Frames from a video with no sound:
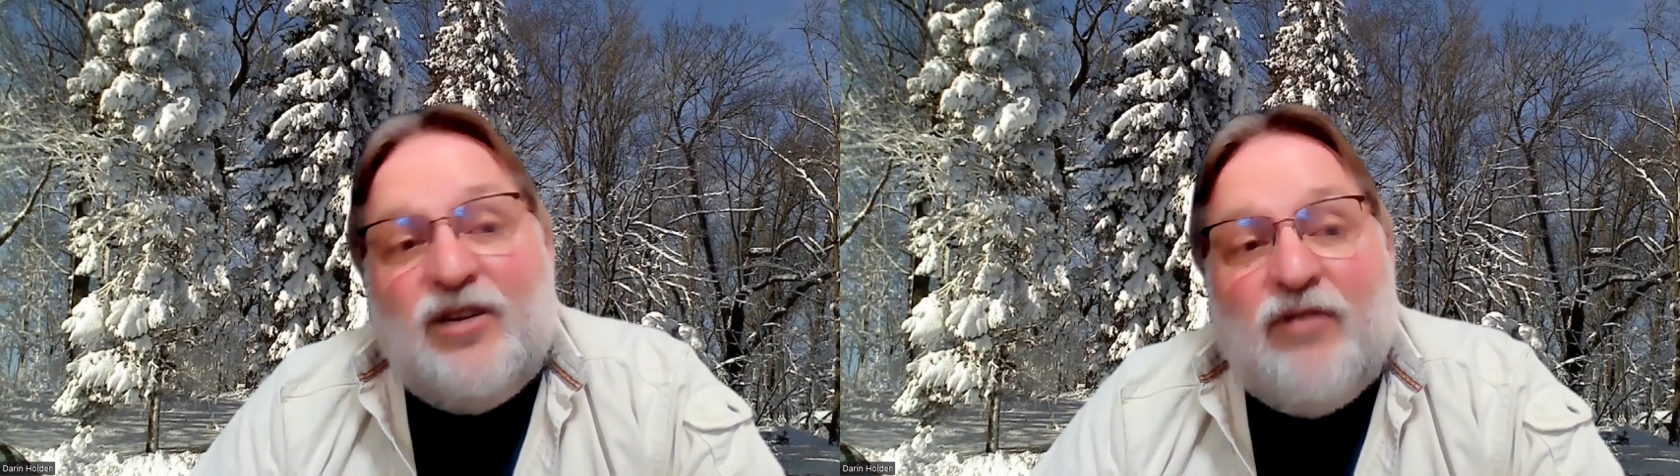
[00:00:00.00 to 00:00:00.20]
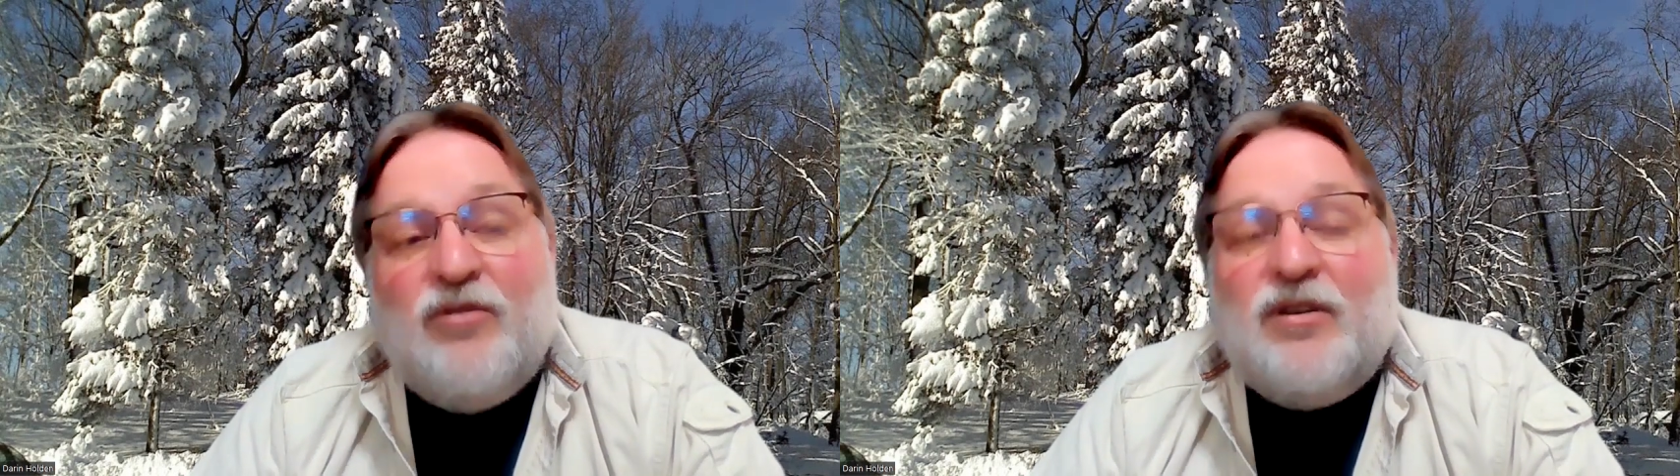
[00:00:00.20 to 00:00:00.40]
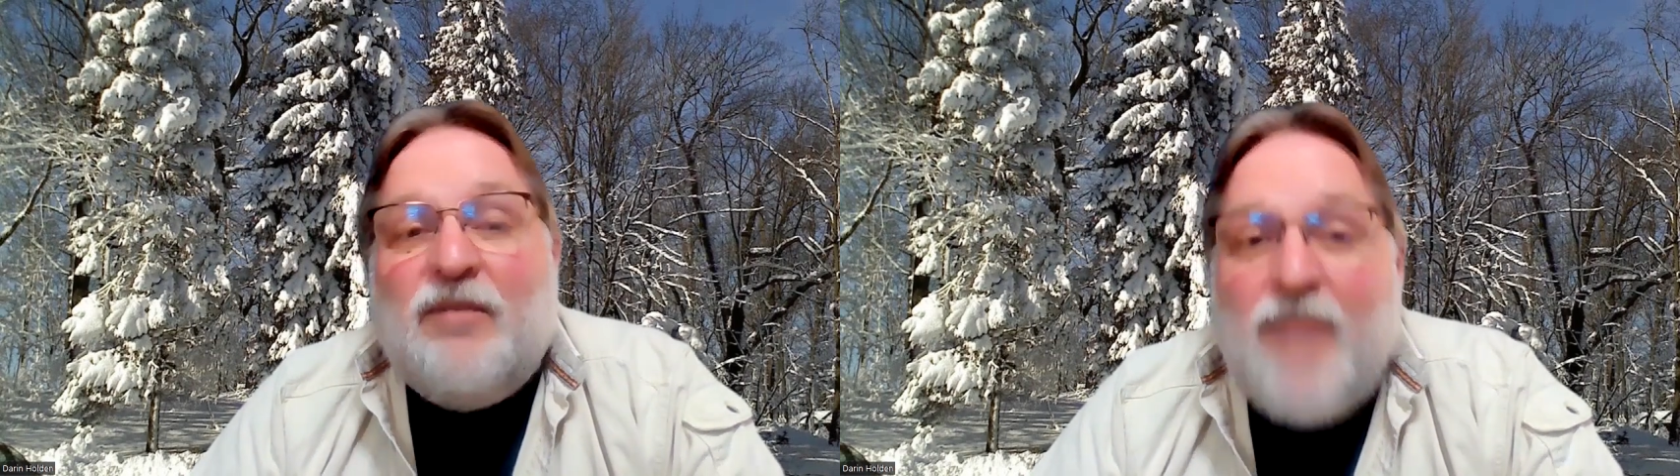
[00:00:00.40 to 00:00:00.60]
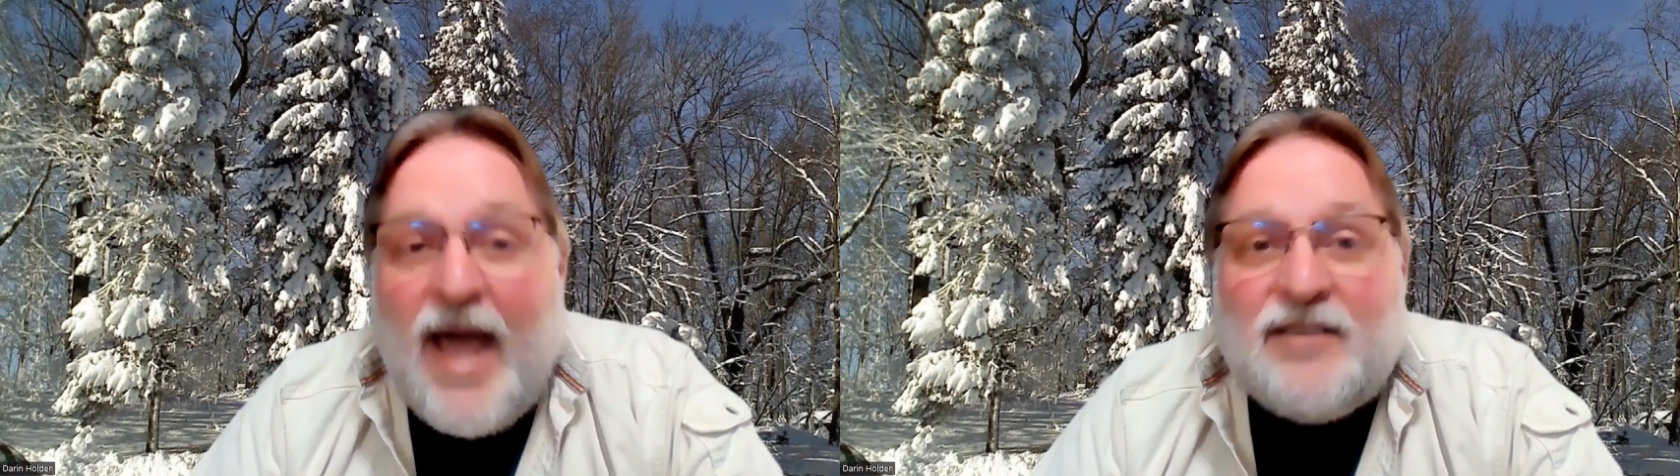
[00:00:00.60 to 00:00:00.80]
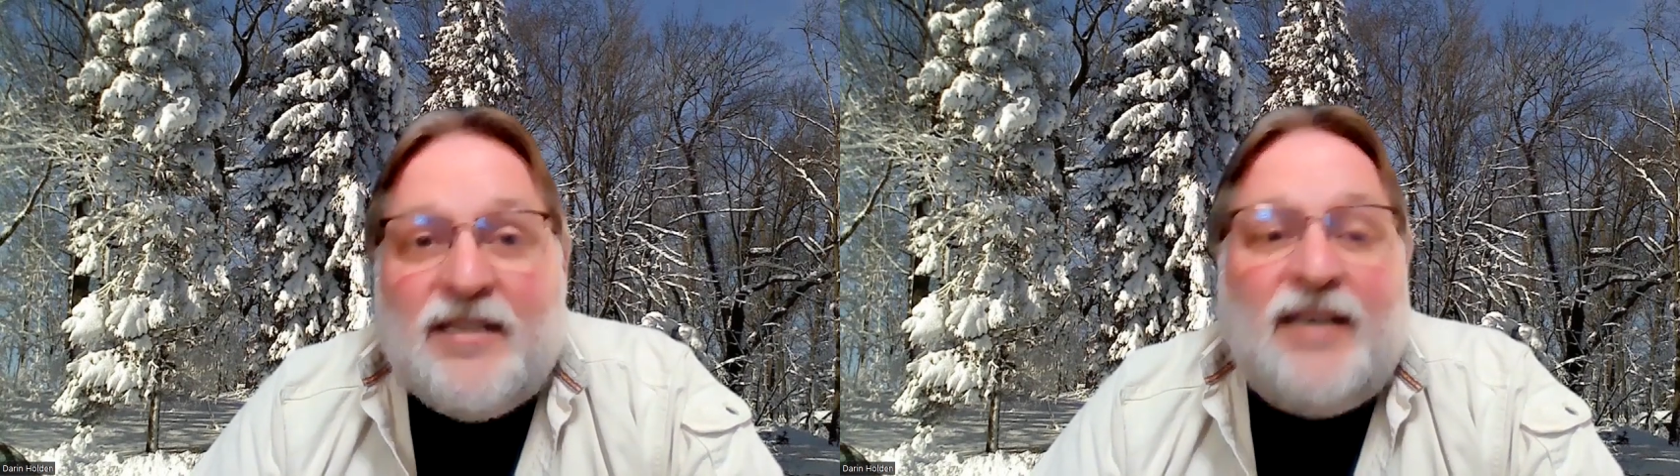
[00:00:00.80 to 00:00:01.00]
to grow to
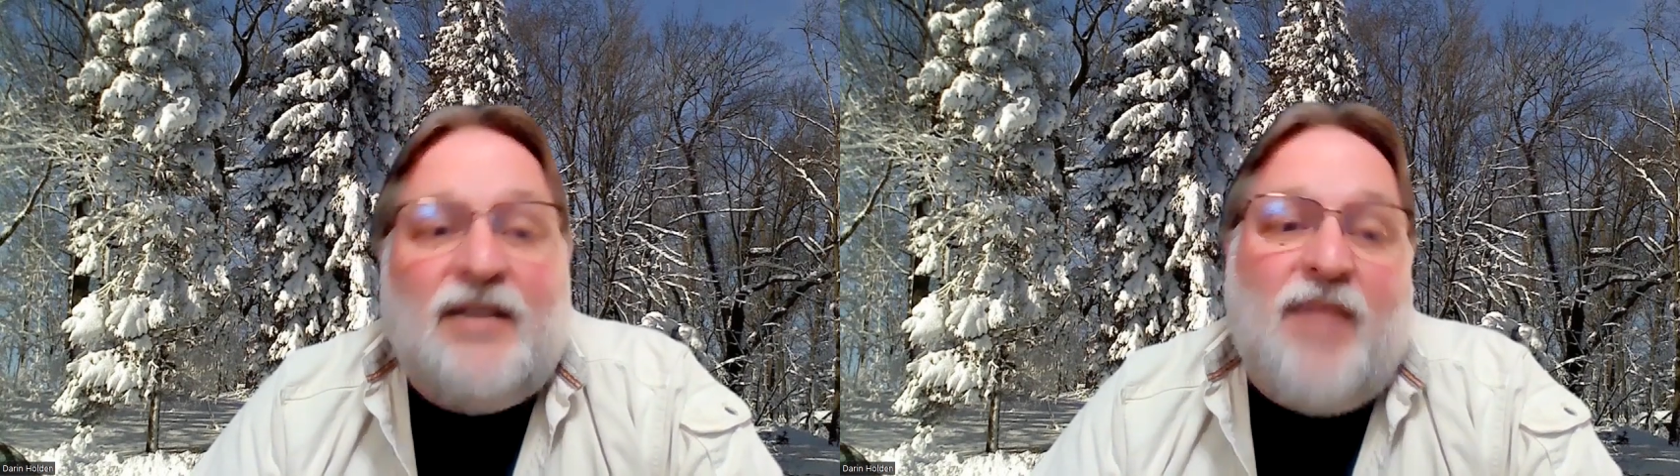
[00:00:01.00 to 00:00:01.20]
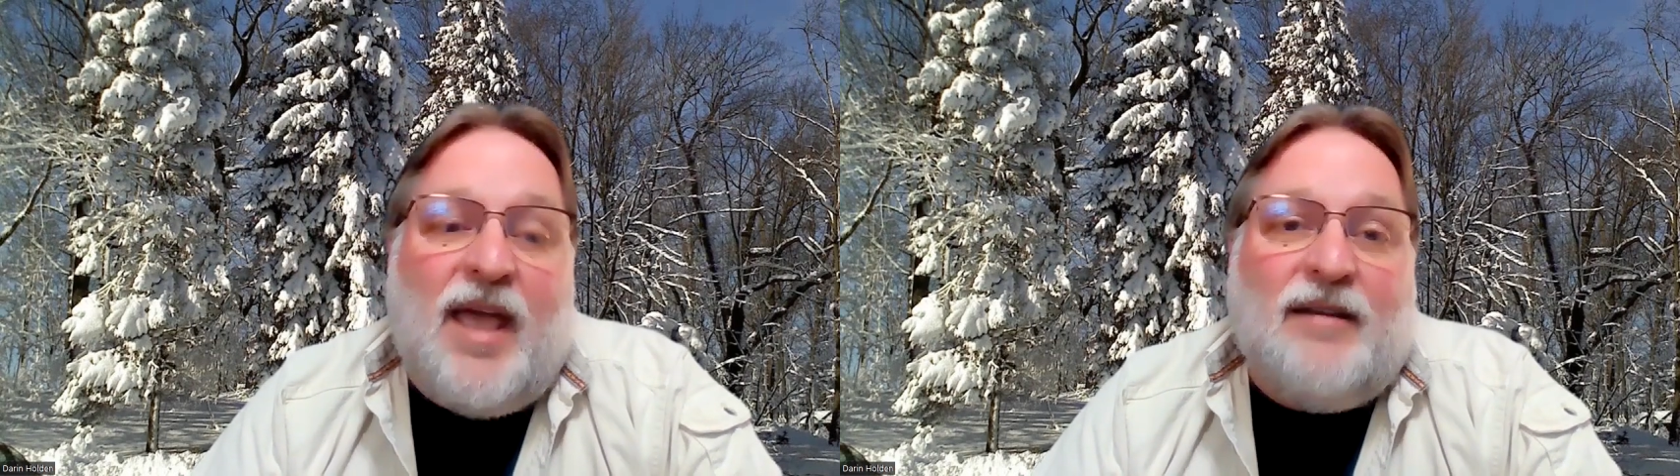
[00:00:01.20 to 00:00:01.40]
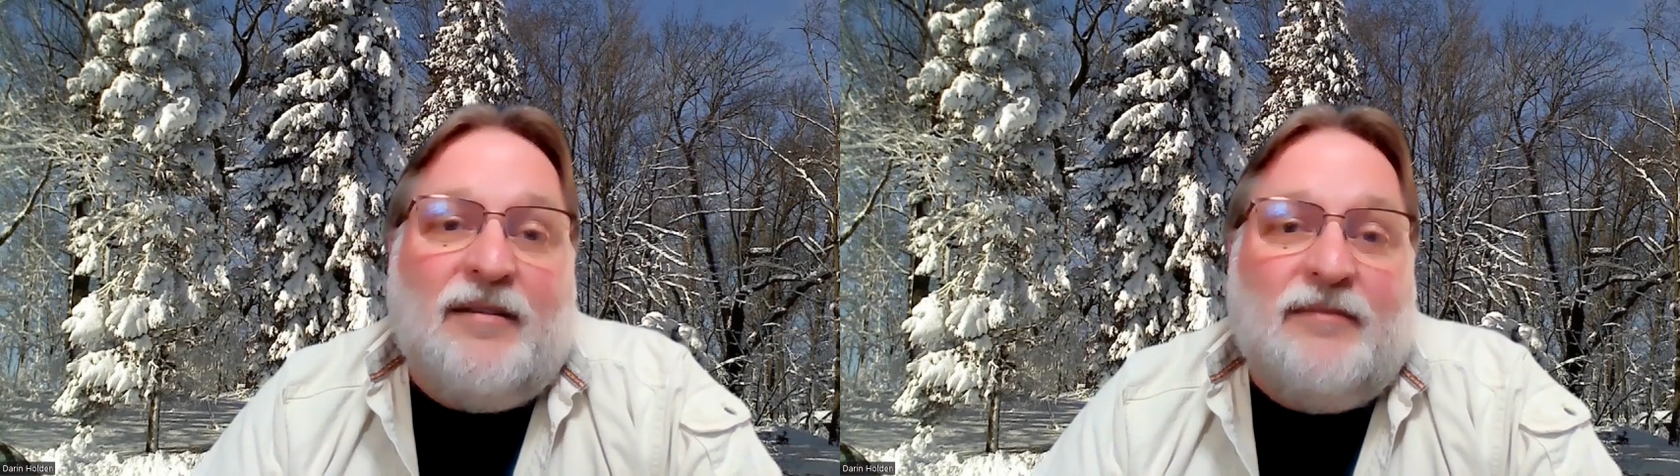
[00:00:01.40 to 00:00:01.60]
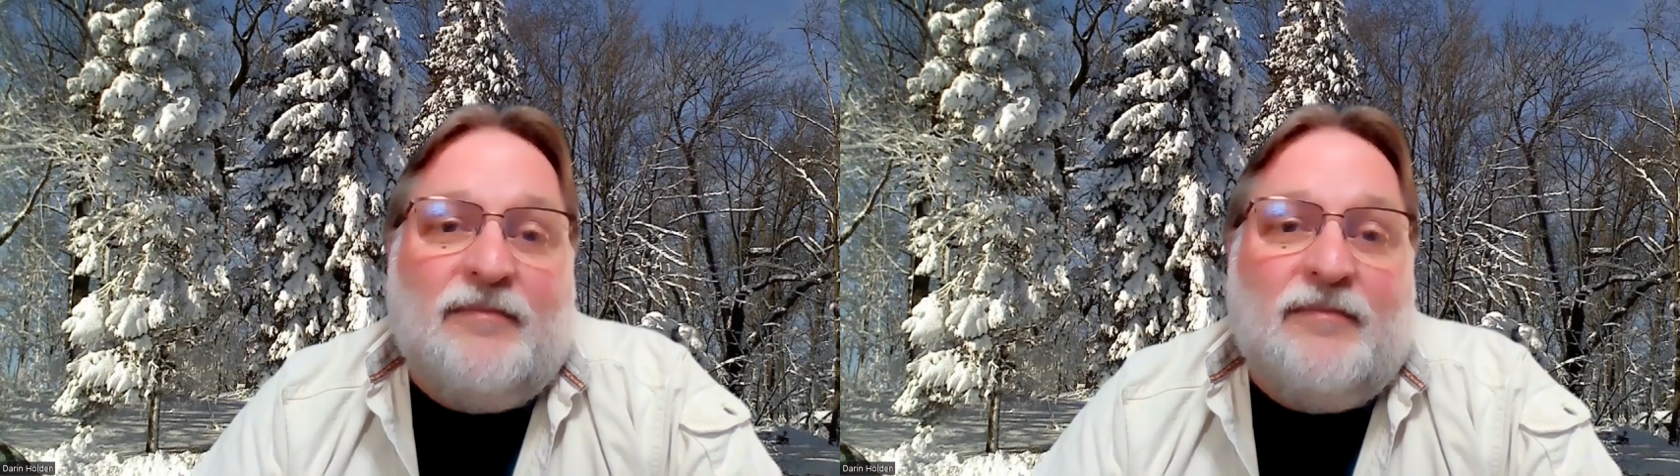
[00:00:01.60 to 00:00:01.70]
match that demand.